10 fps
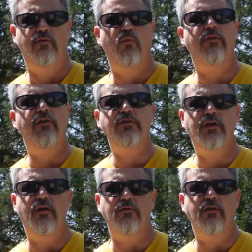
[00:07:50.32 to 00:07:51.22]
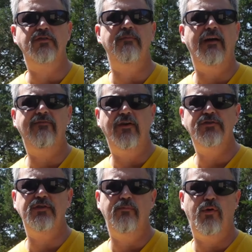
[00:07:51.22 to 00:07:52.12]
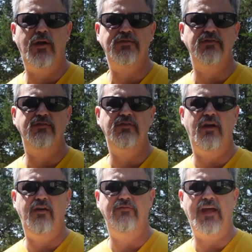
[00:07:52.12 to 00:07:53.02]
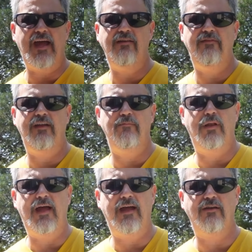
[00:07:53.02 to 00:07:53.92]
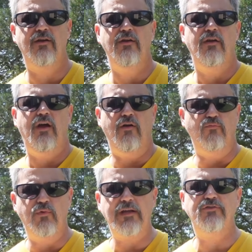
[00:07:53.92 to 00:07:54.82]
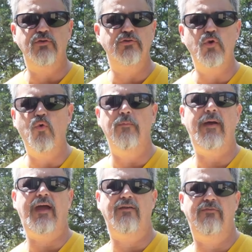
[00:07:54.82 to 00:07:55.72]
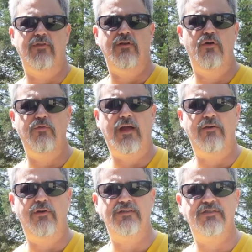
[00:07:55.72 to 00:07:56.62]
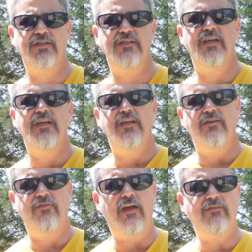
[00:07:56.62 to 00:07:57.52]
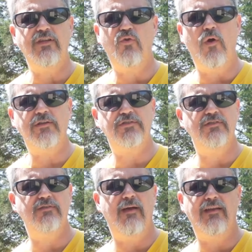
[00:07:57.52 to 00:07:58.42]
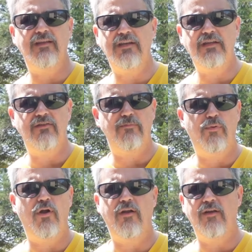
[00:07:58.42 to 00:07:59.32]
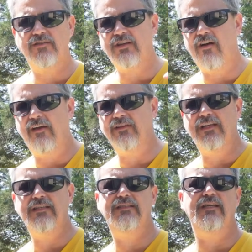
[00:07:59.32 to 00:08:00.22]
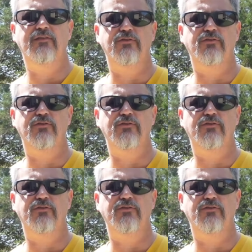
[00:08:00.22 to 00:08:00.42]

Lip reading: Well, there you go. There's my first impressions of the AdvanBlack Razor Tour Pack for the Lowrider ST. If you have any questions about any of the products, I'll have links in the